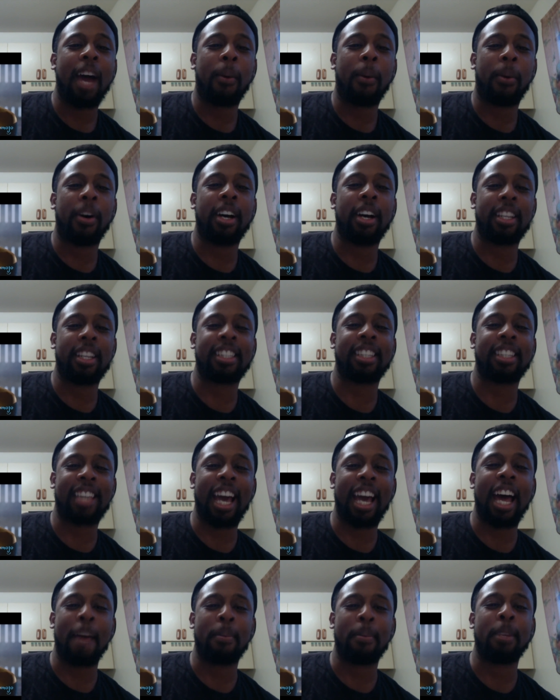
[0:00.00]
was the
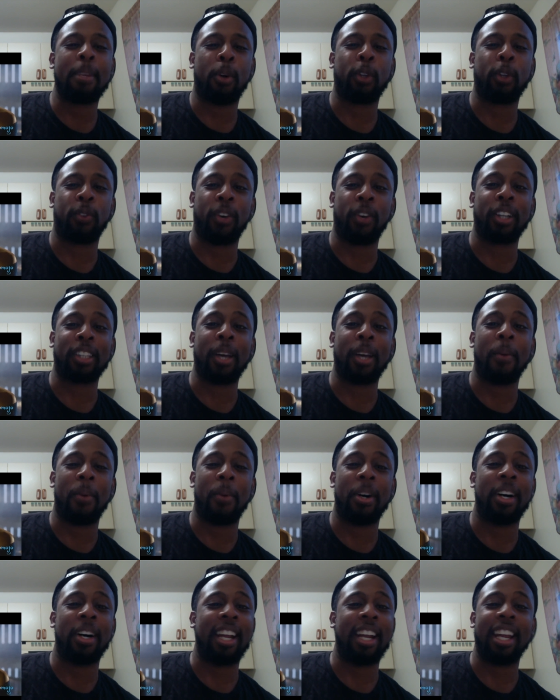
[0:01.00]
job he most fucked up one.
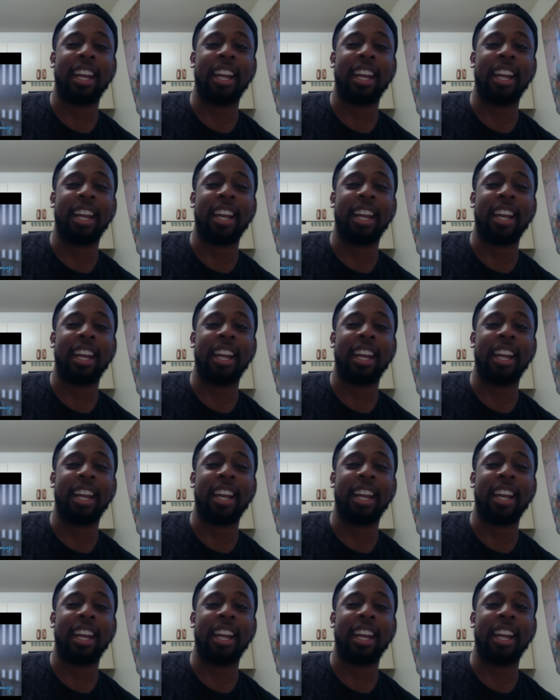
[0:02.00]
Murder